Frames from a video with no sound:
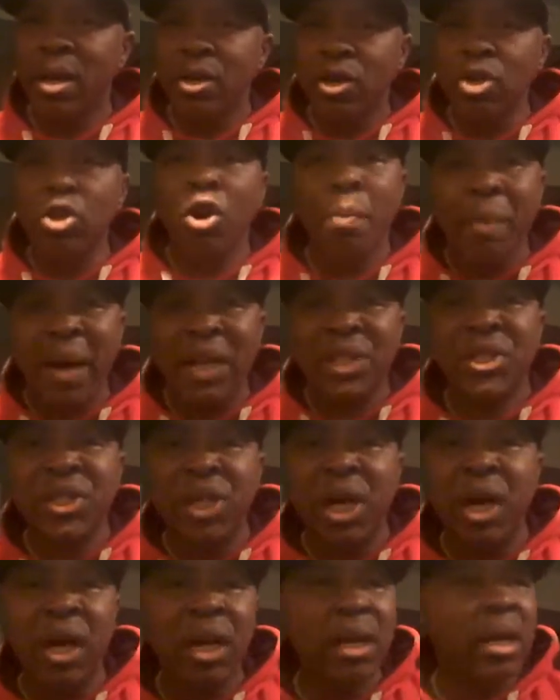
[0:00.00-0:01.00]
You know, my
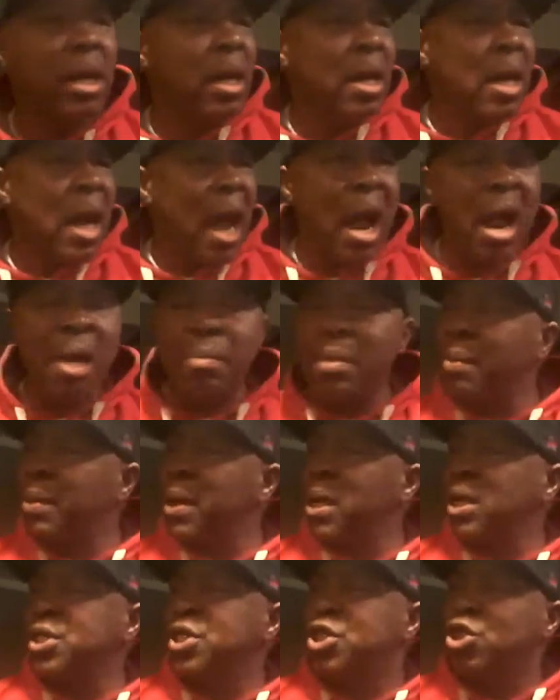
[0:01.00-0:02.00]
son, I remember
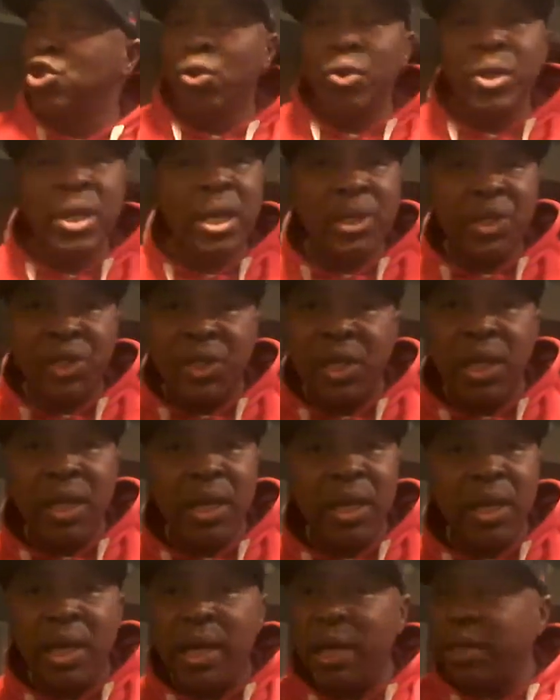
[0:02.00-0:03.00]
his junior and
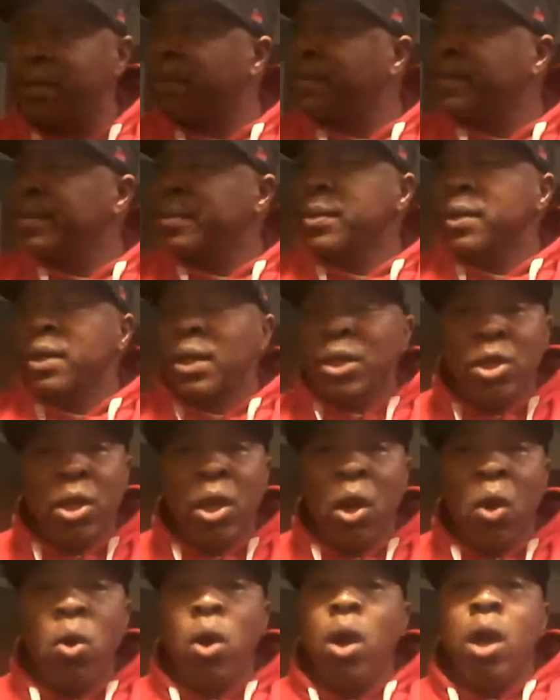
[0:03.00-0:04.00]
senior year, you
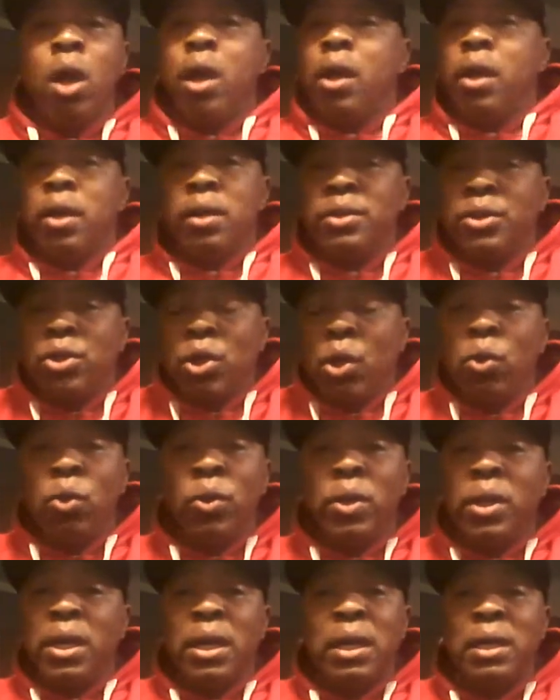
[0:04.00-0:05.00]
know,
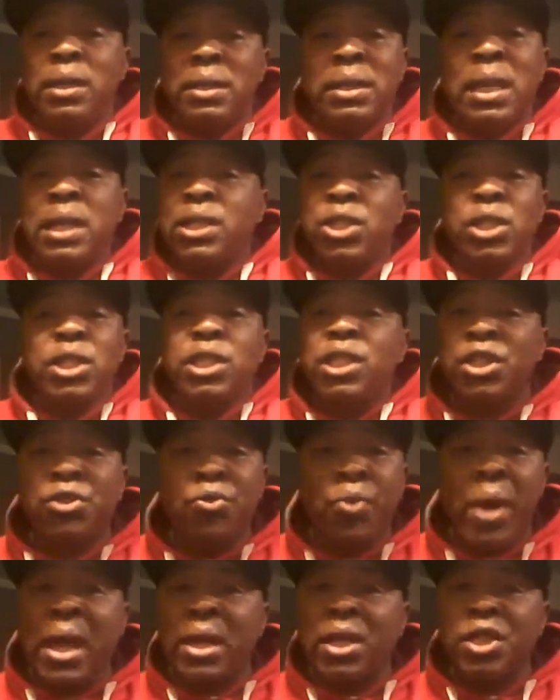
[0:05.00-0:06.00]
dude, they should have
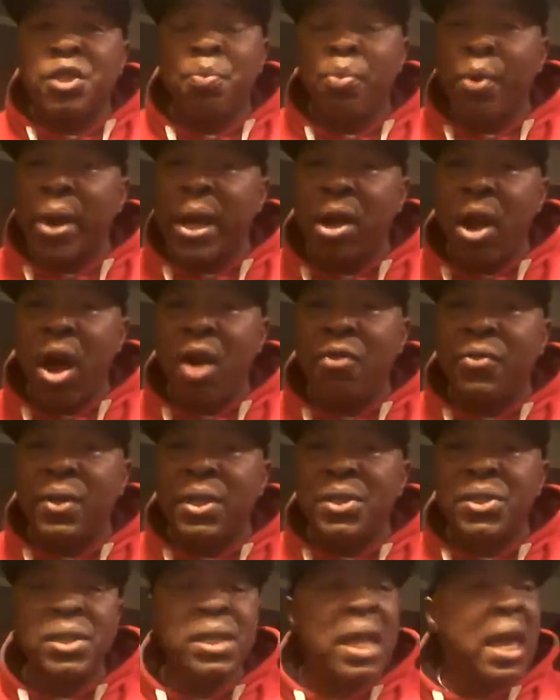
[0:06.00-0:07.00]
just ran a spread
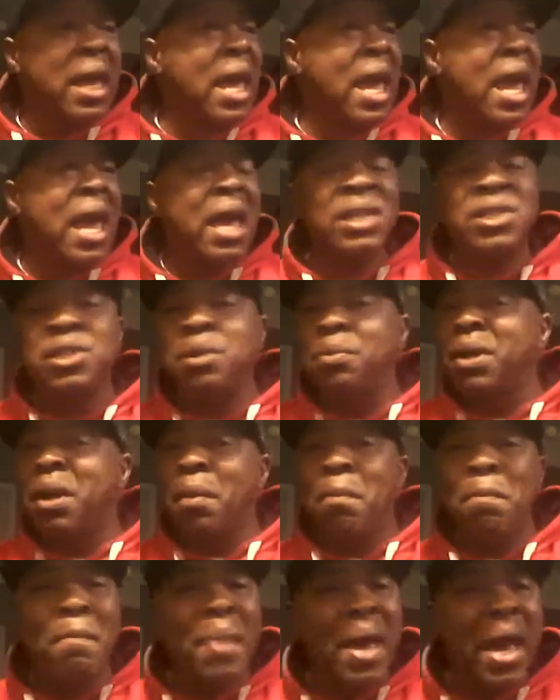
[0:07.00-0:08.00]
offense. They had some of
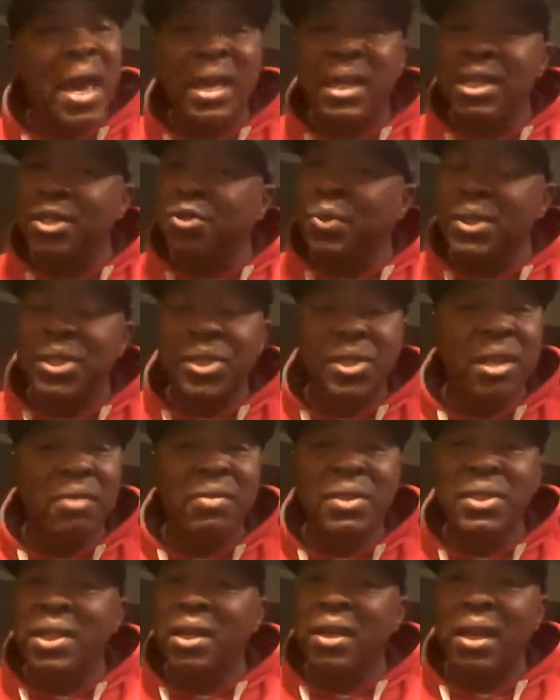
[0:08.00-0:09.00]
the baddest
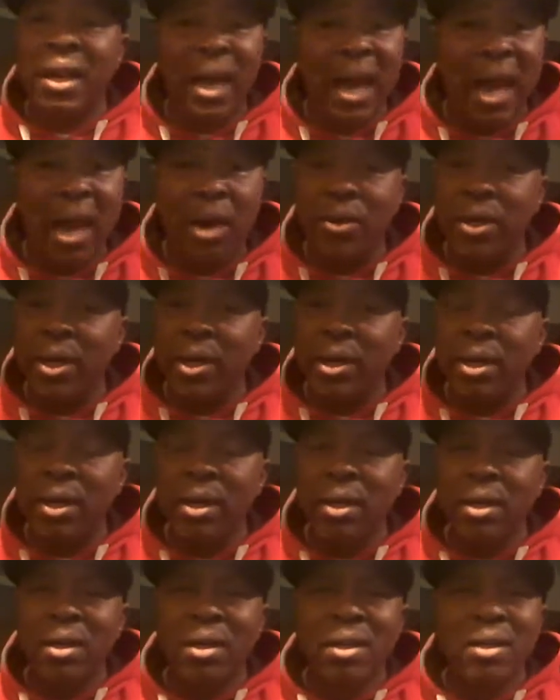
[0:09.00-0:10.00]
receivers in the county.
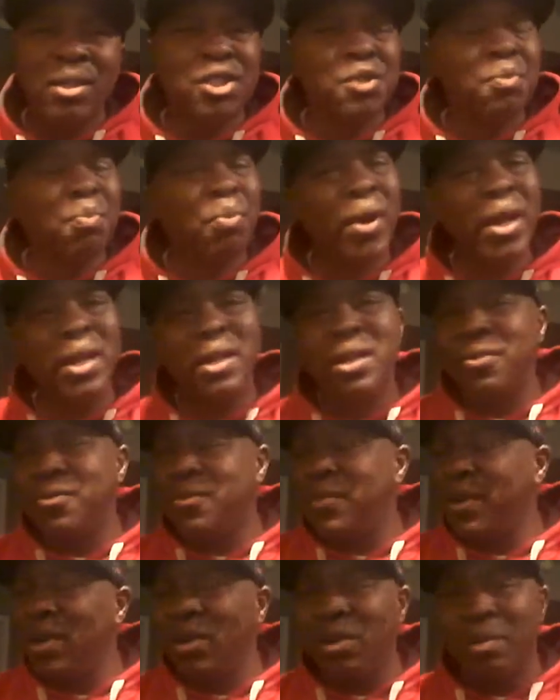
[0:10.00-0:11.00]
Spread the
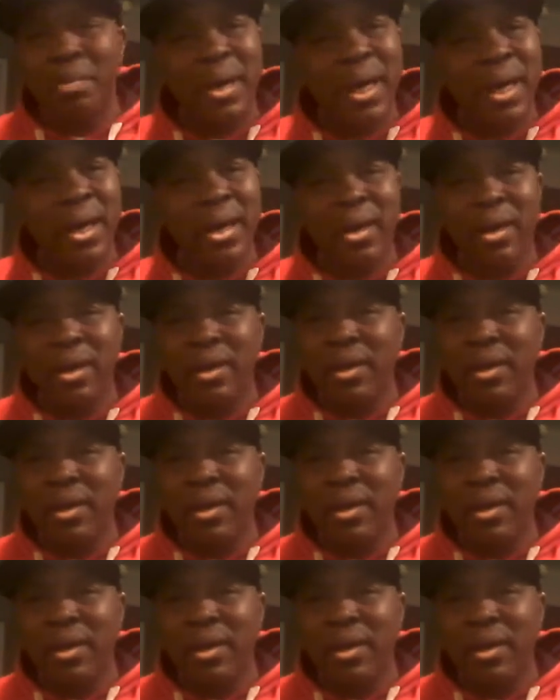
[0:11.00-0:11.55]
field, man.